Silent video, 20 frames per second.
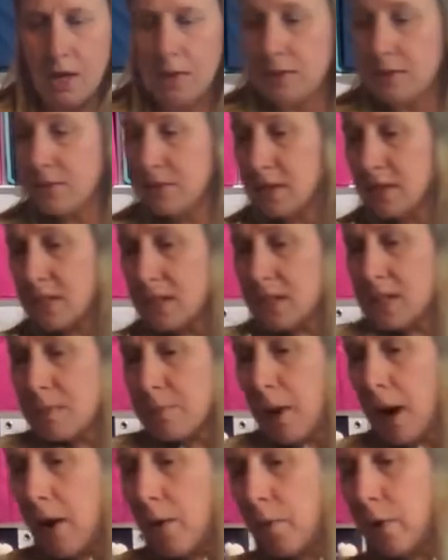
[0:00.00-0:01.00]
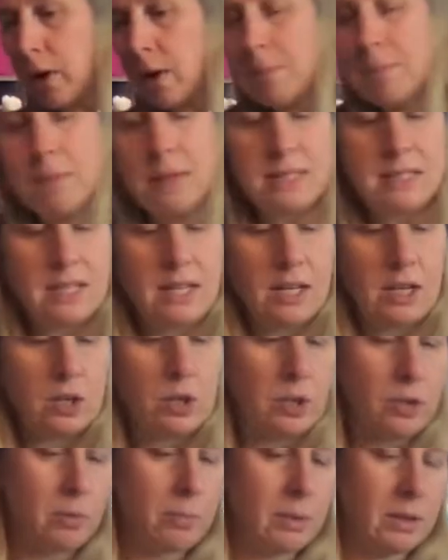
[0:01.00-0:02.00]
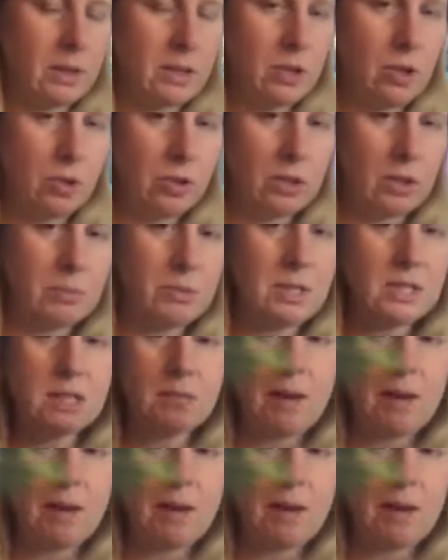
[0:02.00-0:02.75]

So this is the spot where I'm missing a little bit of the eucalyptus.